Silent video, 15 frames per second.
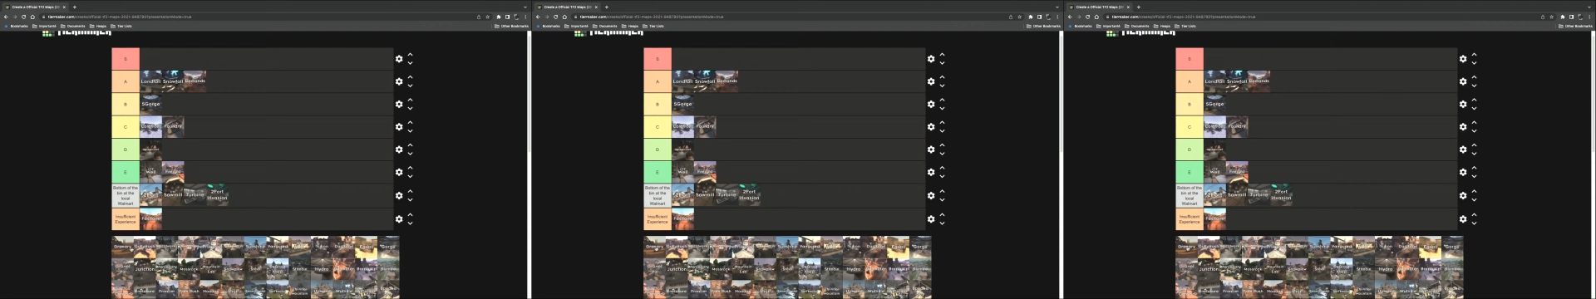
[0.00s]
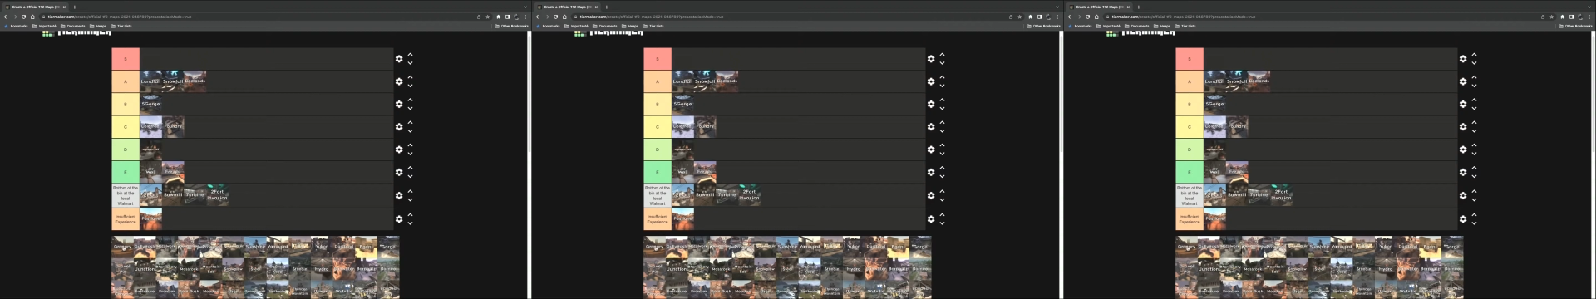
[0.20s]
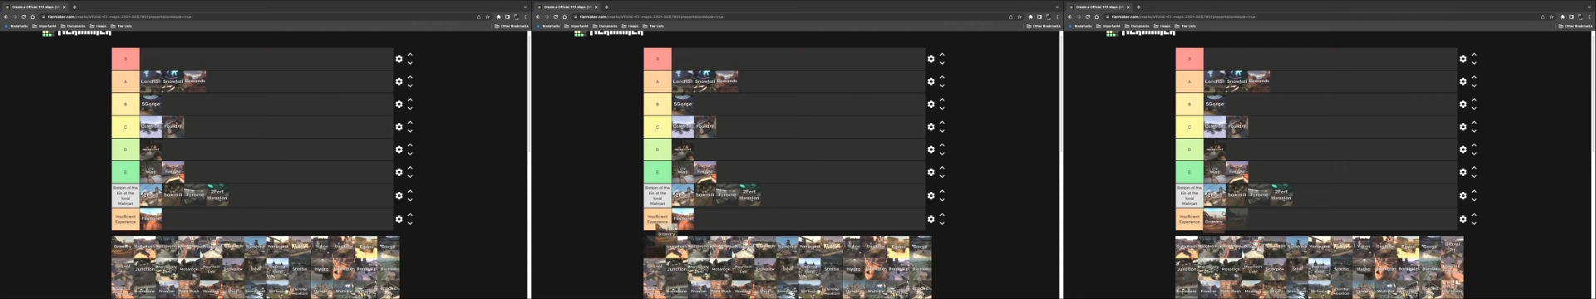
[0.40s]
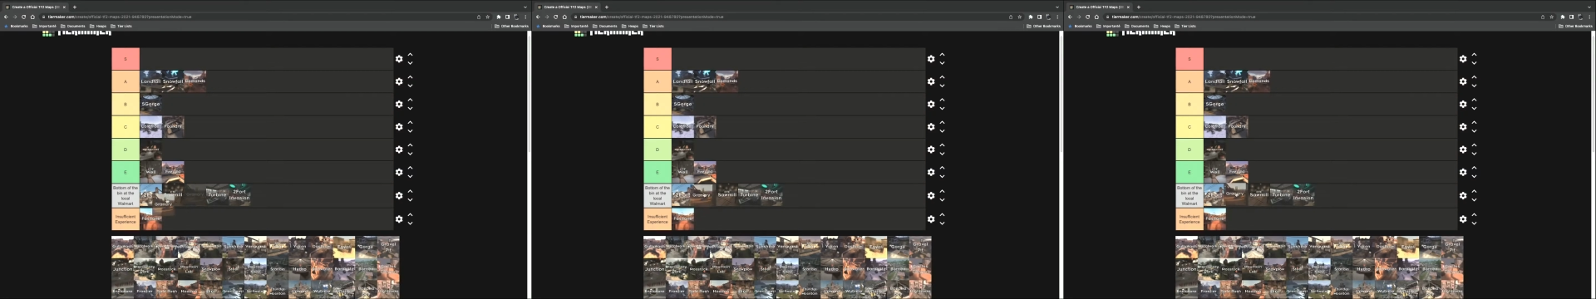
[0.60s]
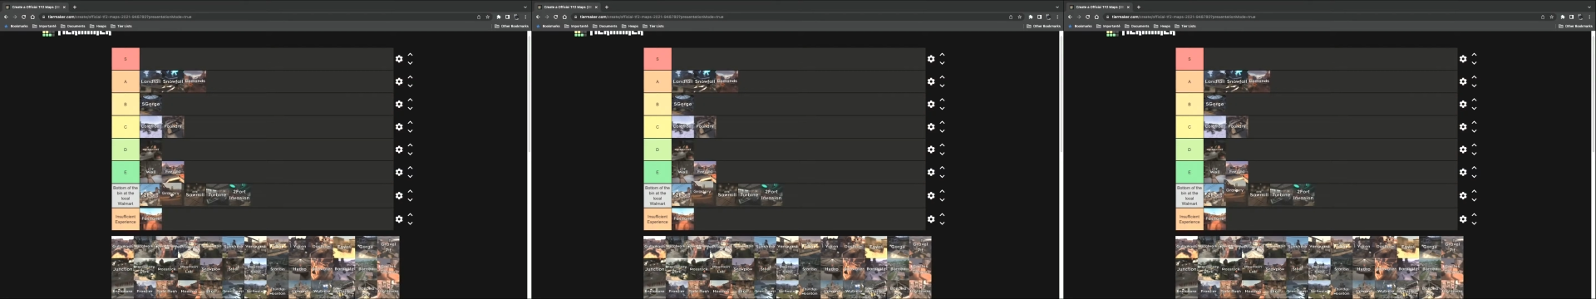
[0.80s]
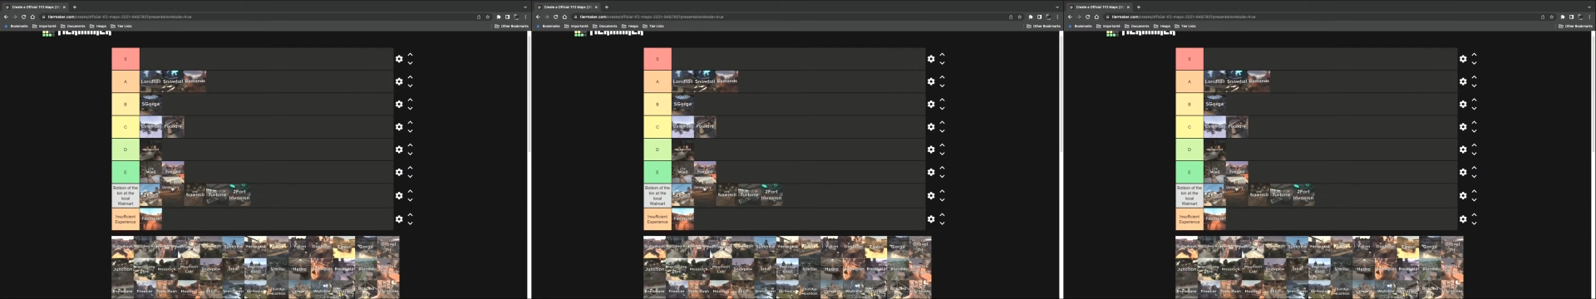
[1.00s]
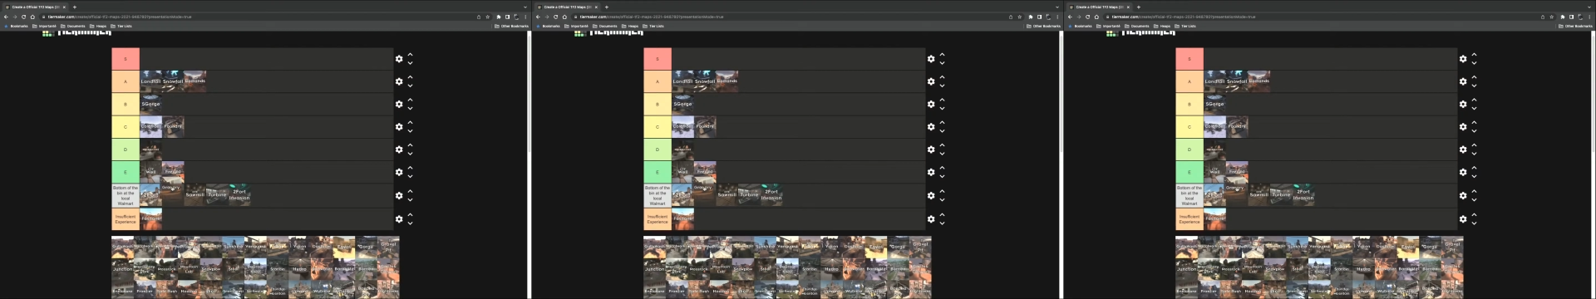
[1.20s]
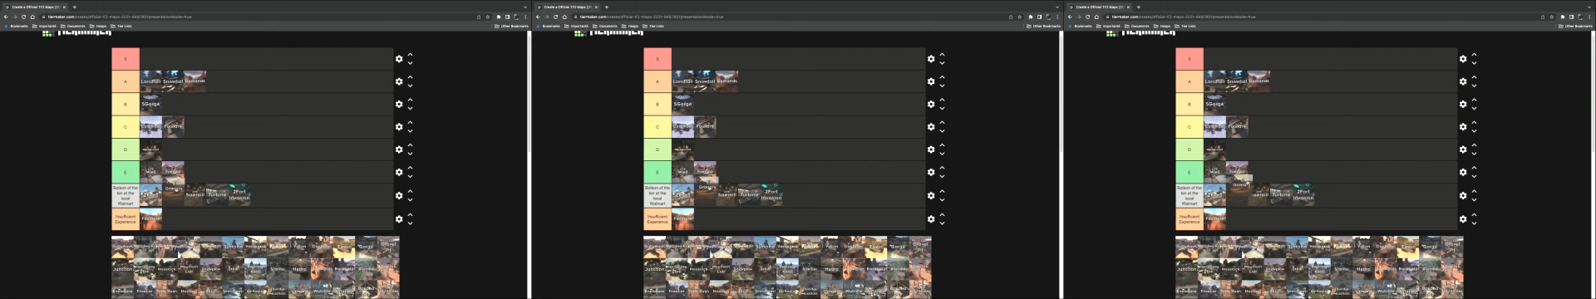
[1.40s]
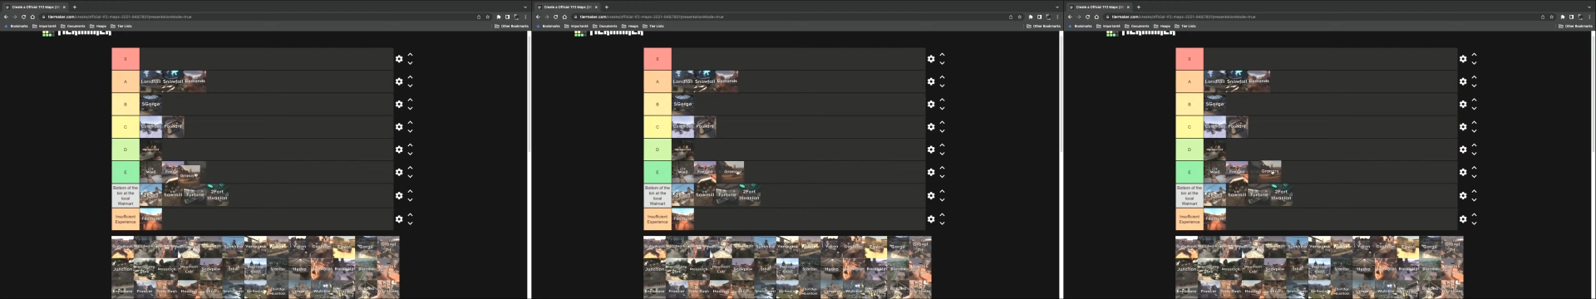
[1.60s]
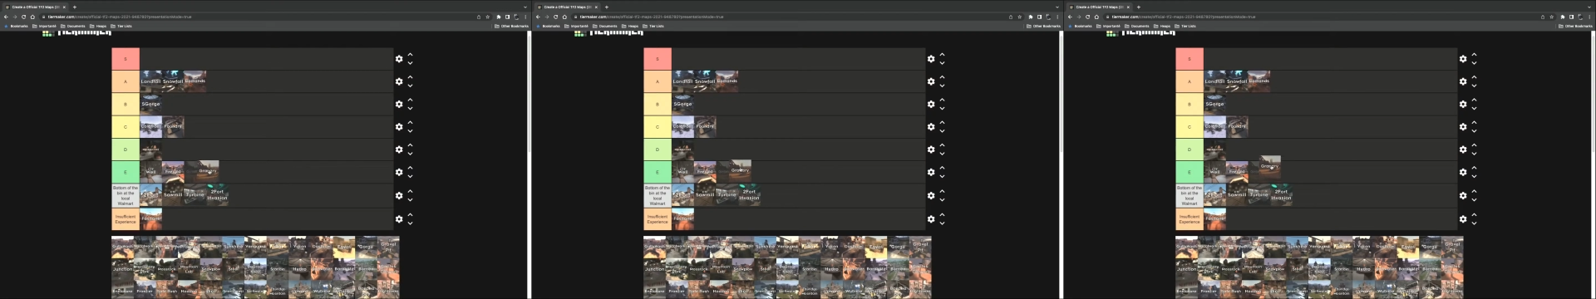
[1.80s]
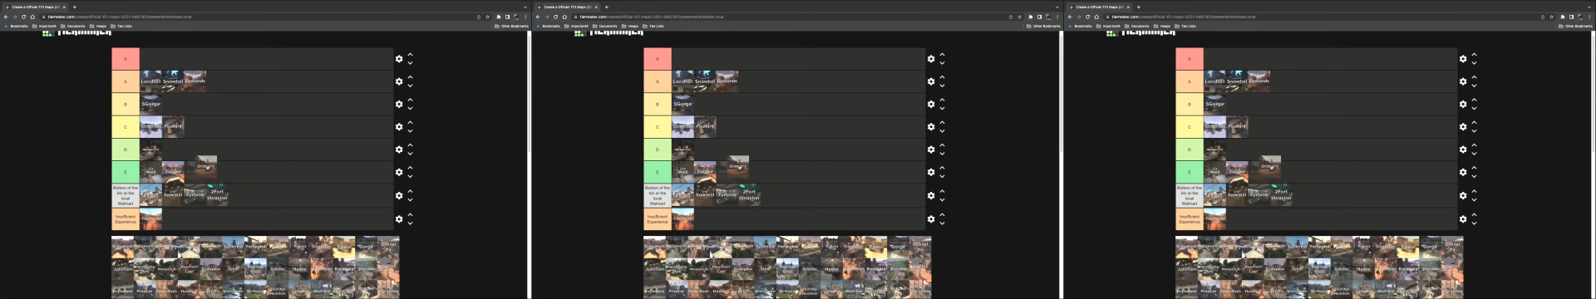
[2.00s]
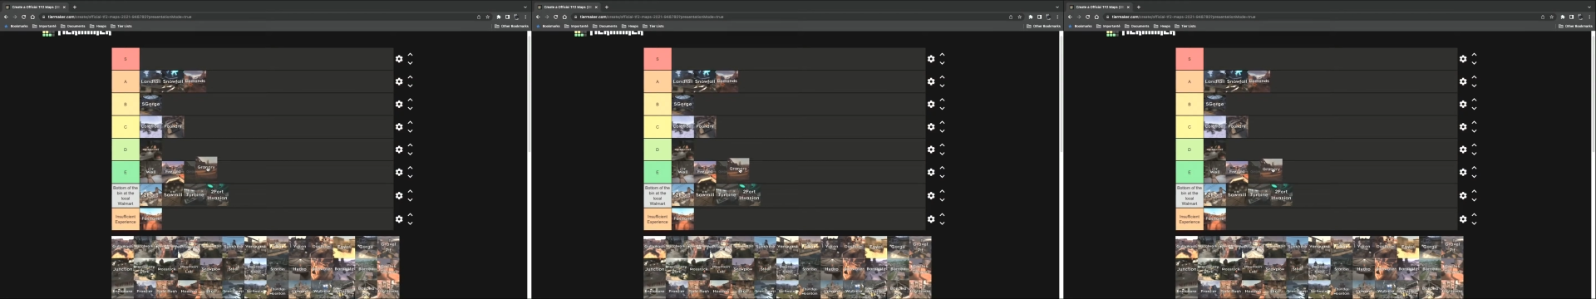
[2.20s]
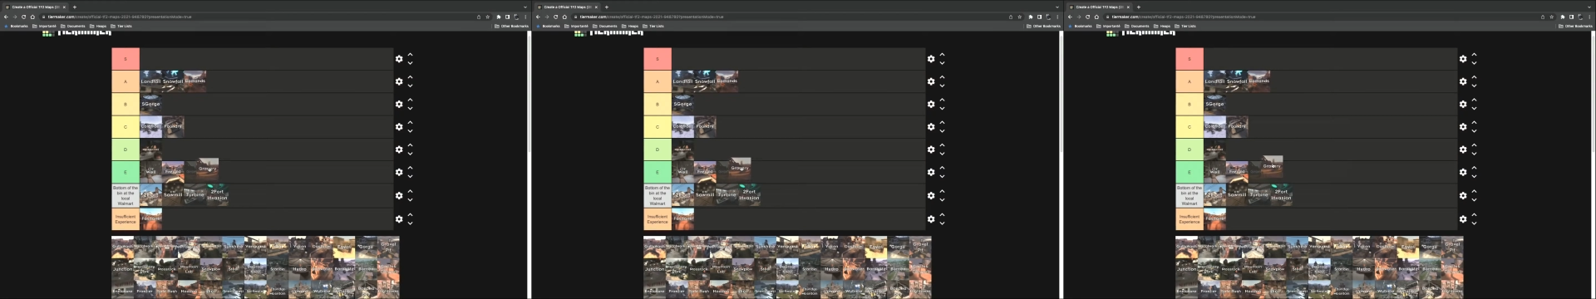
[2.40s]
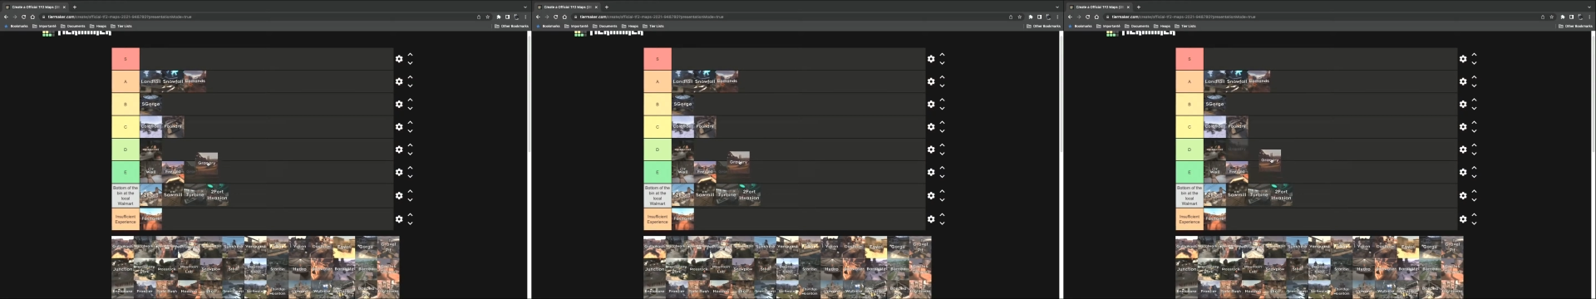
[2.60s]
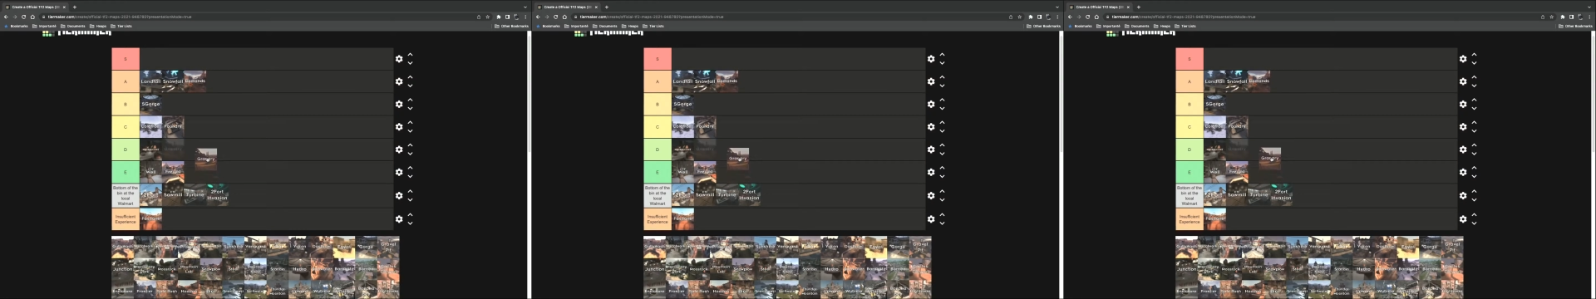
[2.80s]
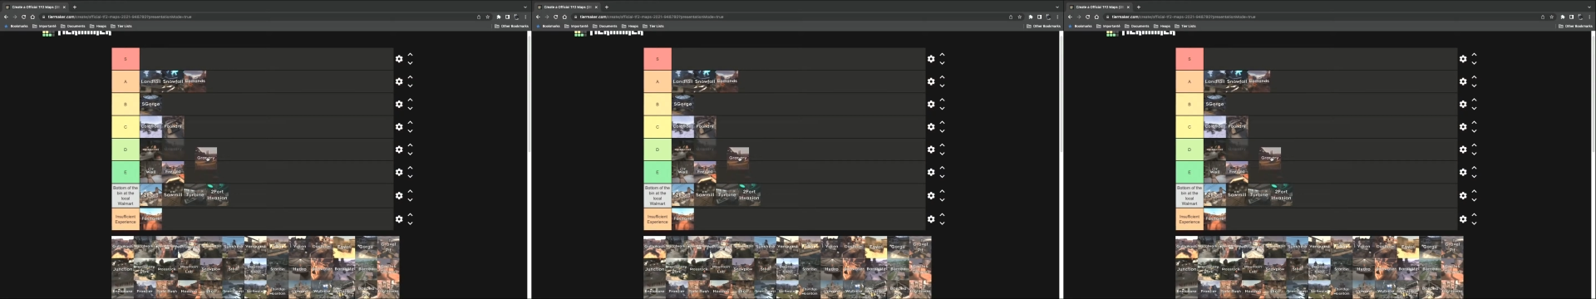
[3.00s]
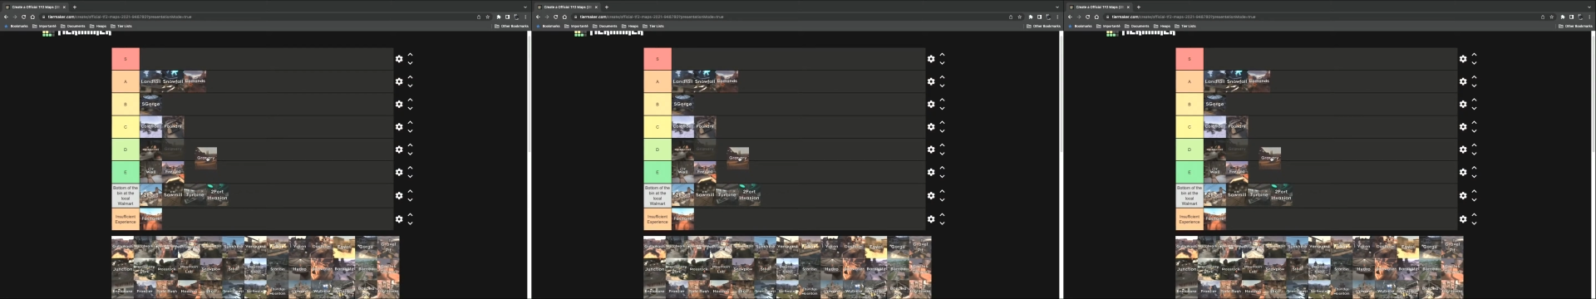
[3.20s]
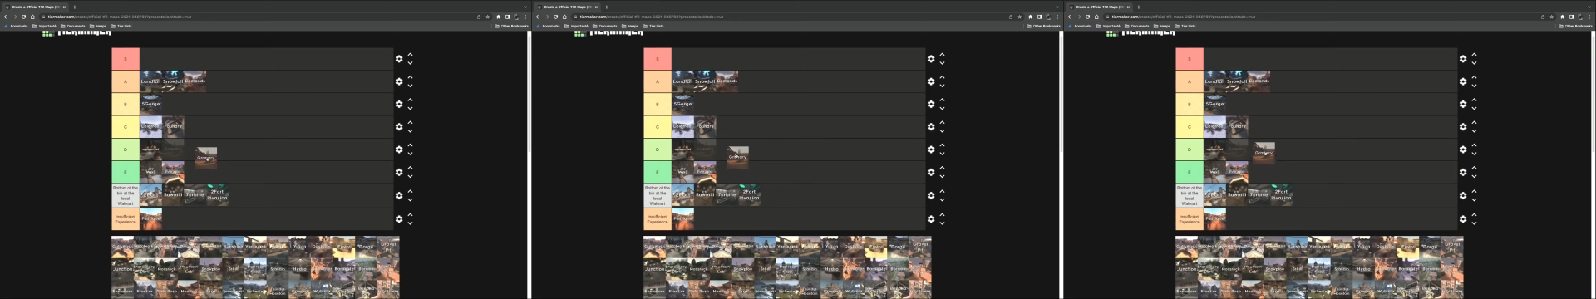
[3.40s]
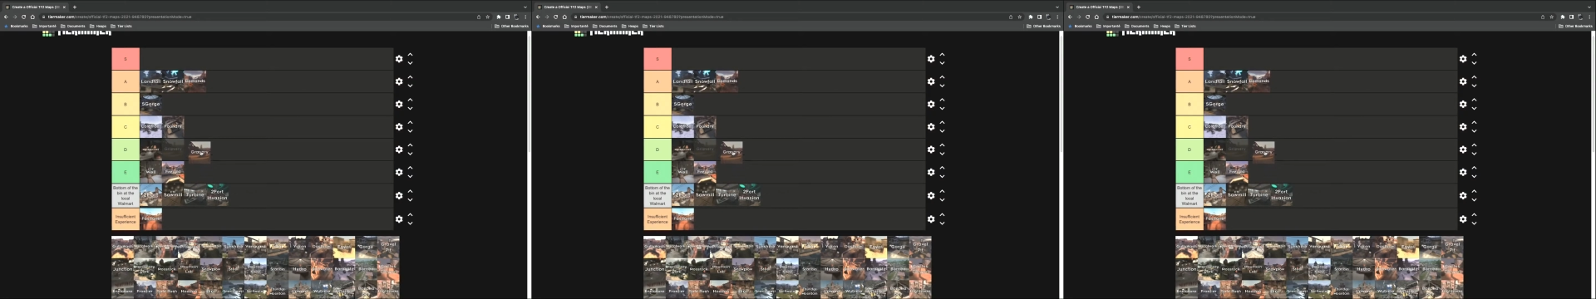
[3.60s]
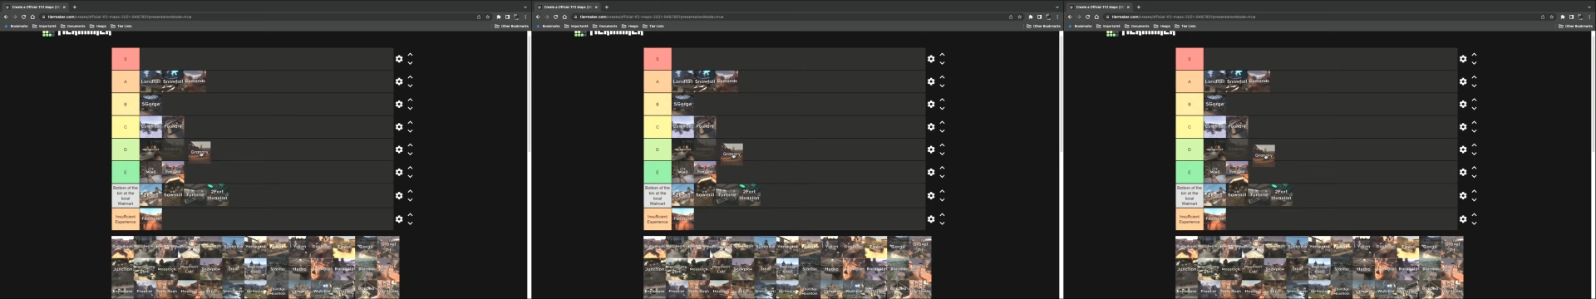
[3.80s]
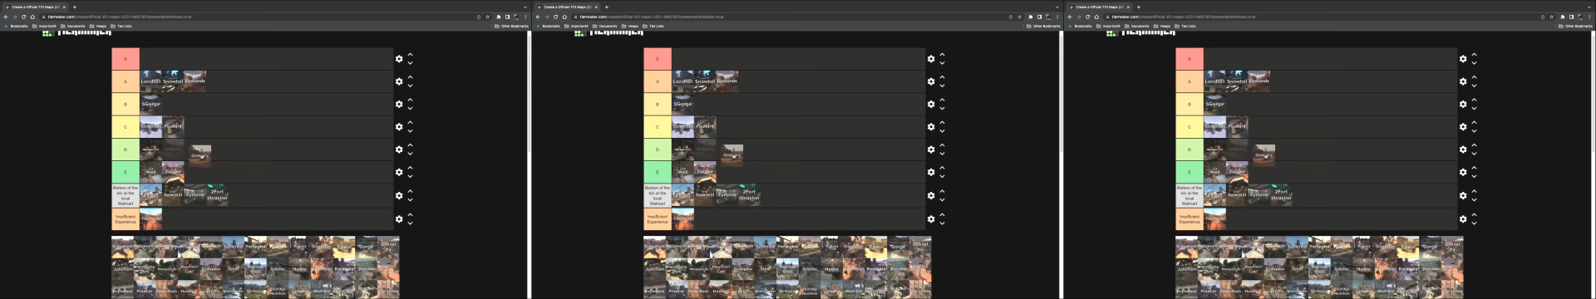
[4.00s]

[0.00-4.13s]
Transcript: [unreadable: no face in view]